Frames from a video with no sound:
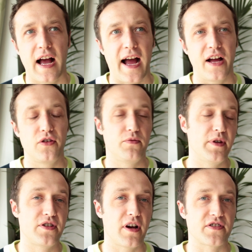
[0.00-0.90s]
and you
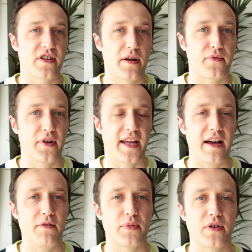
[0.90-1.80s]
need to go and sign up for an
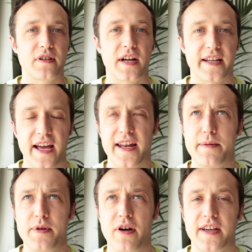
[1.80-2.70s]
account but and get an
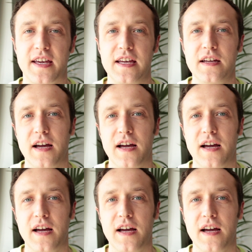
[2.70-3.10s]
API key.